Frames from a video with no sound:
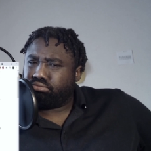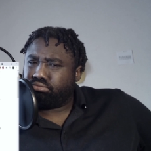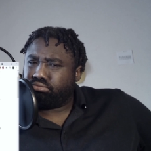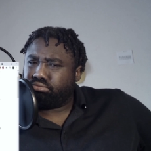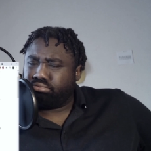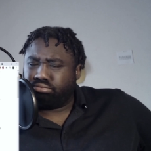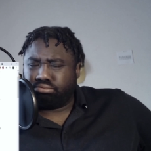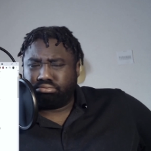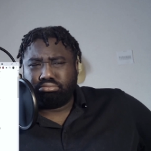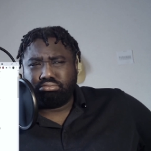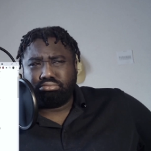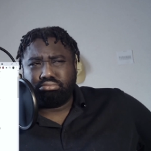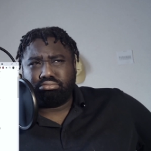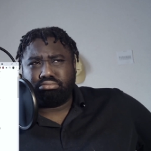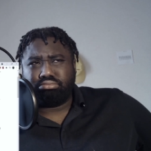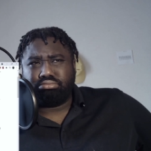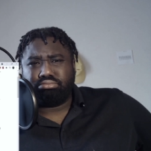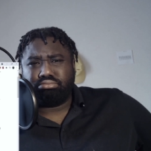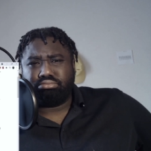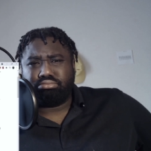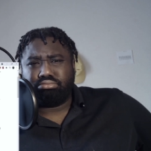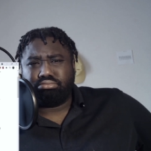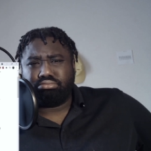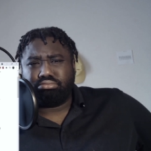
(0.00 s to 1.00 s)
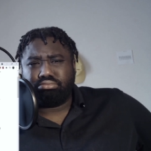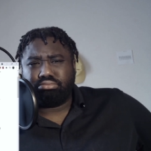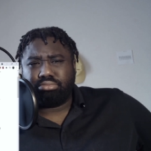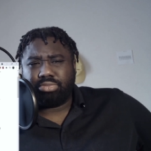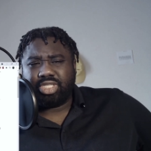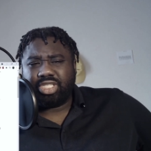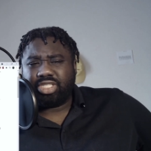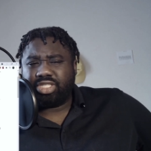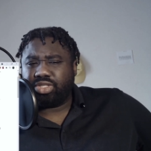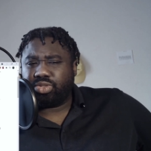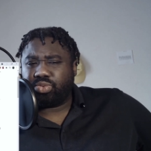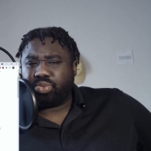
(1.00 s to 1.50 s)
This
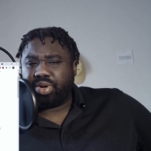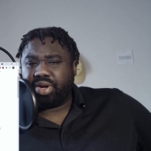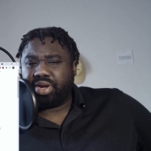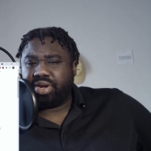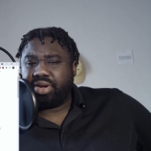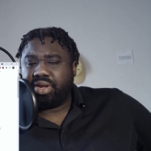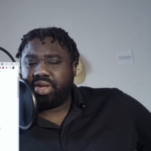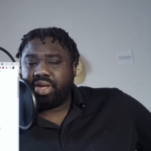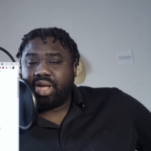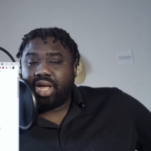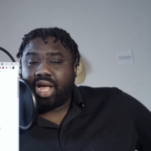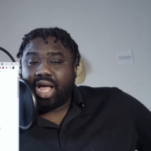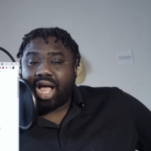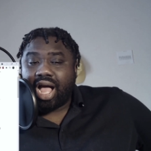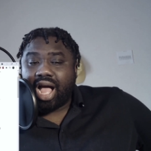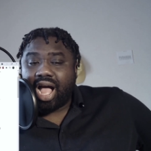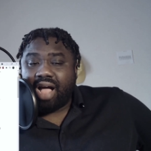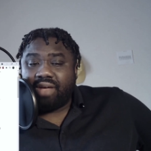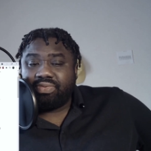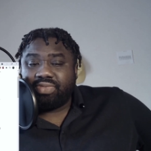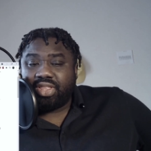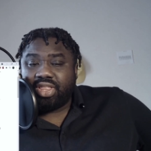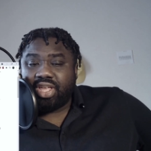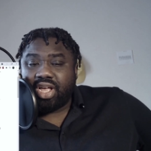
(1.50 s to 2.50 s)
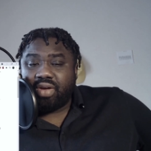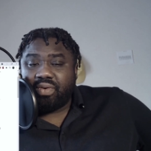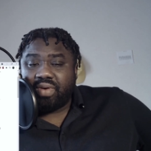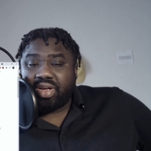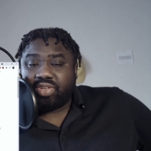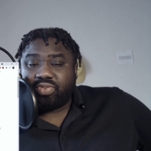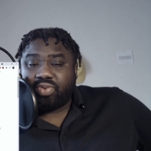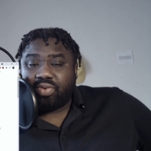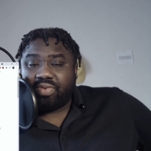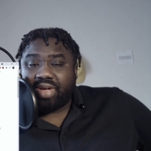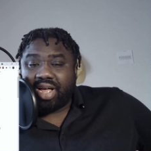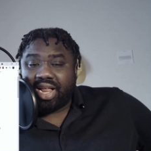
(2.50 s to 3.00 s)
is weird. After their
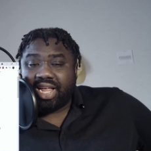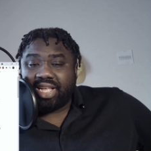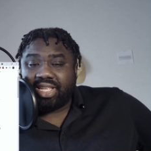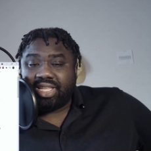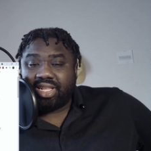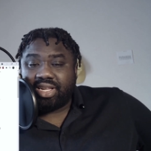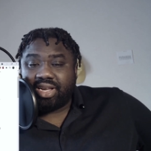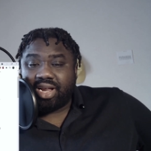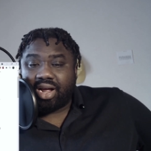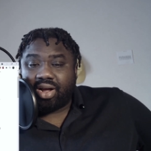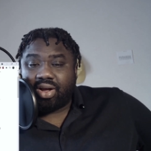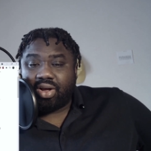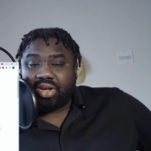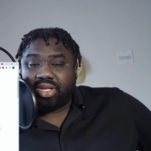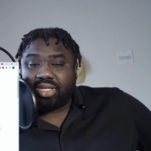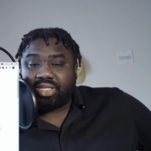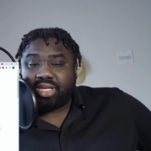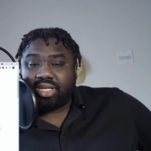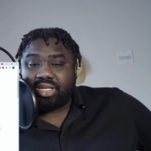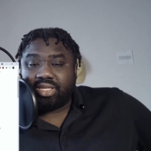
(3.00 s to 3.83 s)
arrest for violating the Narcotics and